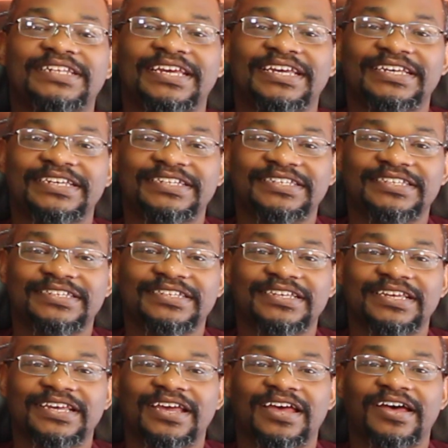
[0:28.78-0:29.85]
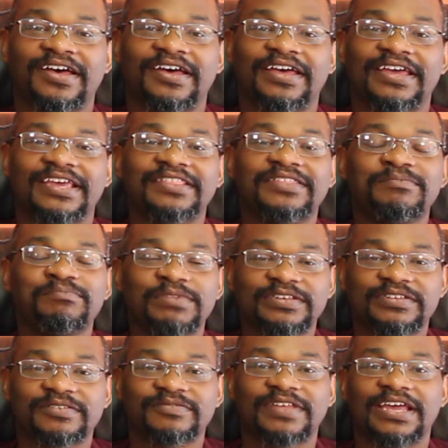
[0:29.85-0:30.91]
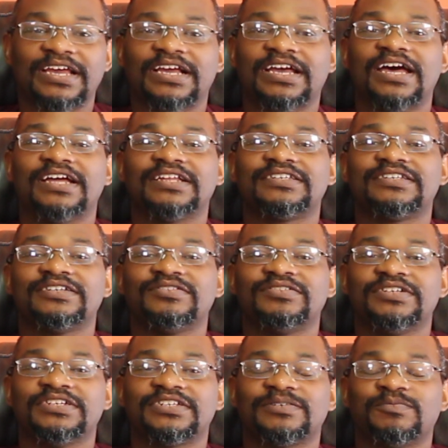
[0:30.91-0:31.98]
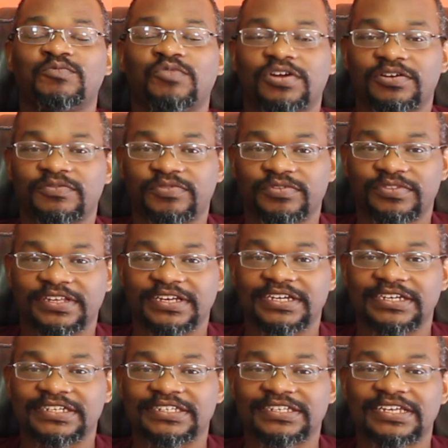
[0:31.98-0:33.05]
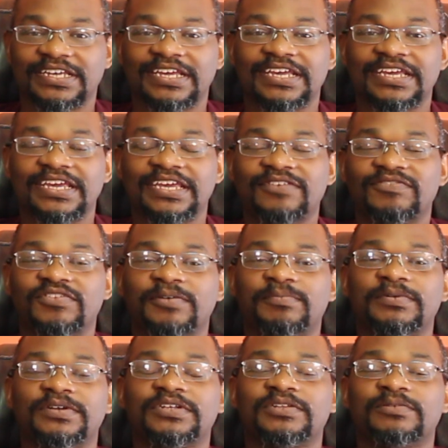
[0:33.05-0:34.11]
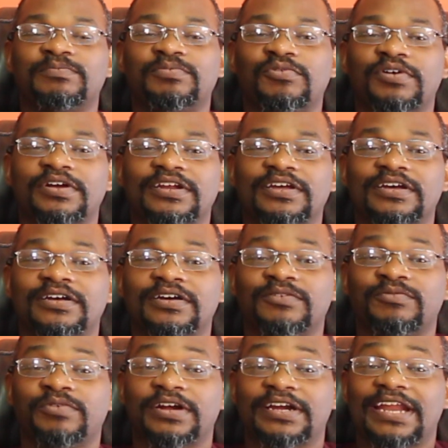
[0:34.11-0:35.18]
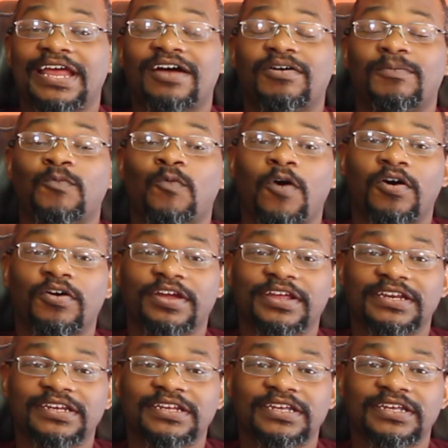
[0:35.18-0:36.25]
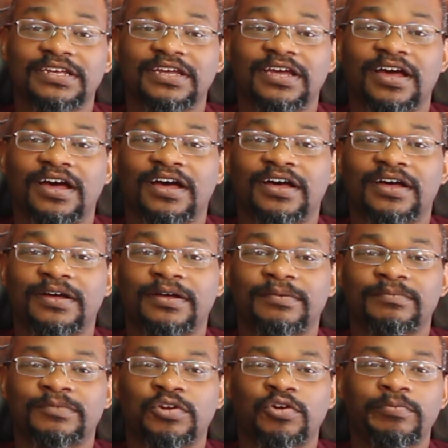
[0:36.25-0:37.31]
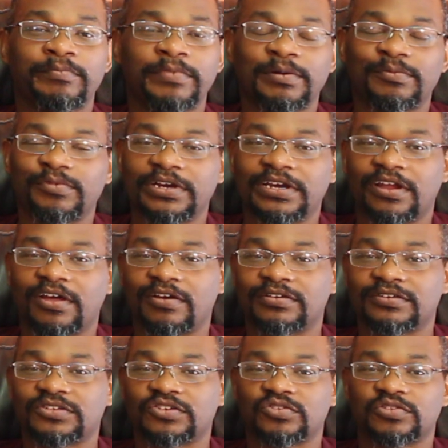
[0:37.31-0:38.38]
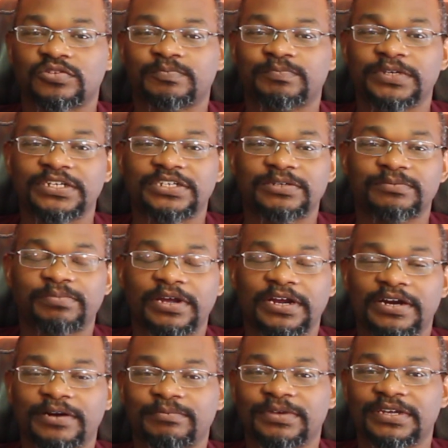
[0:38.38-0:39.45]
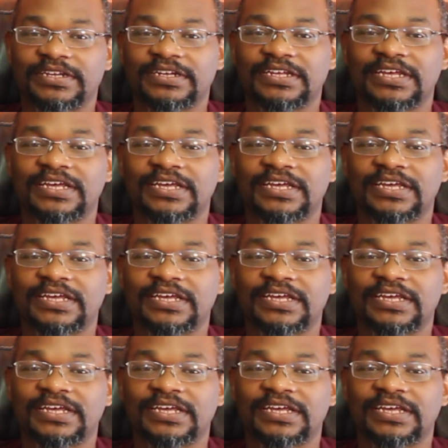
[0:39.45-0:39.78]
days. In the midst of that, God still did some wonderful things, even up into the point of where now I'm walking. No memory loss, no speech impairment,